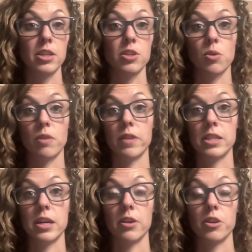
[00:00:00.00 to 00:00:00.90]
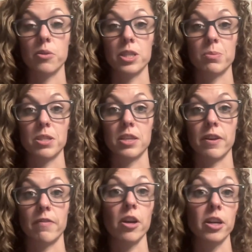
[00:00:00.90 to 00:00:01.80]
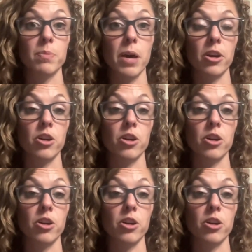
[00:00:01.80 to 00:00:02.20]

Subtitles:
So if they tell you a specific phonics pattern,